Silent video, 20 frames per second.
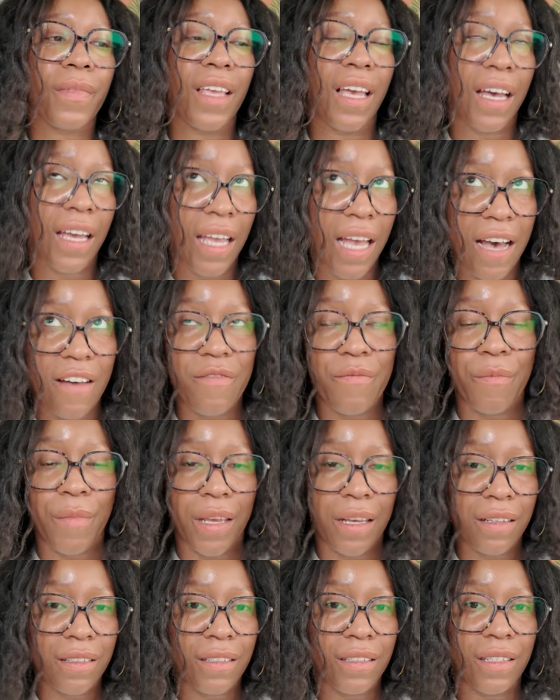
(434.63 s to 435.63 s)
I have
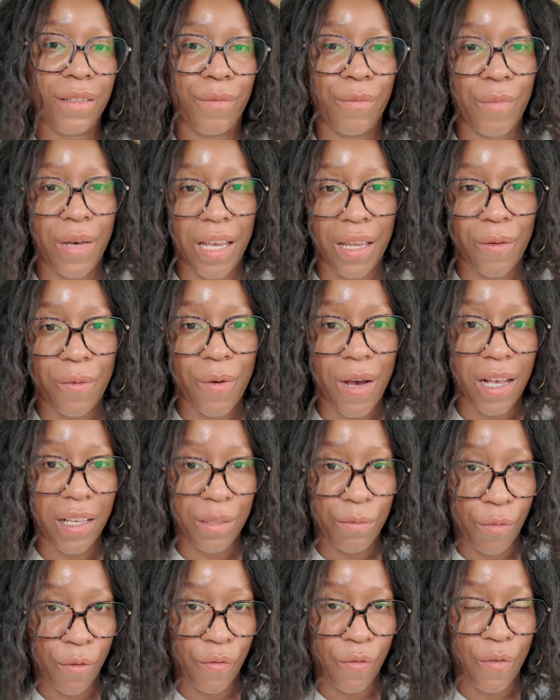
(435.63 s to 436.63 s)
mixed my
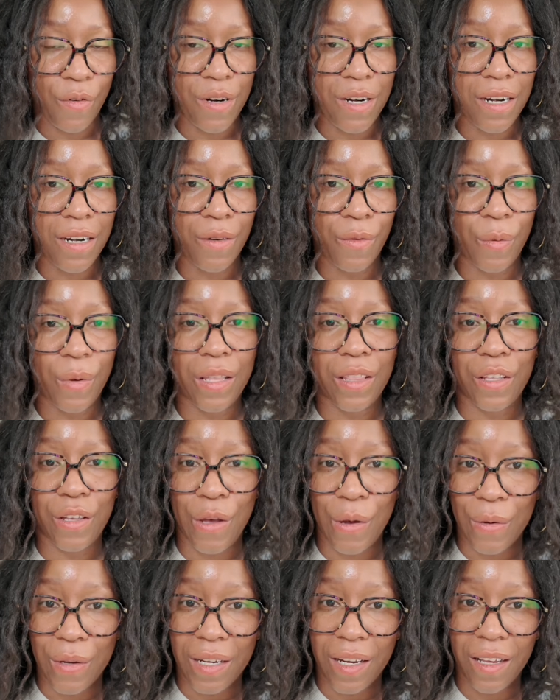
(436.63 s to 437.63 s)
wax before with
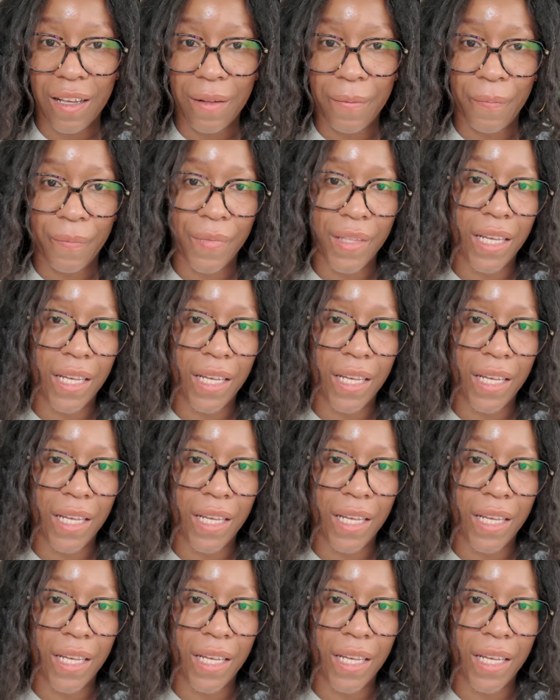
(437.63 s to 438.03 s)
coconut.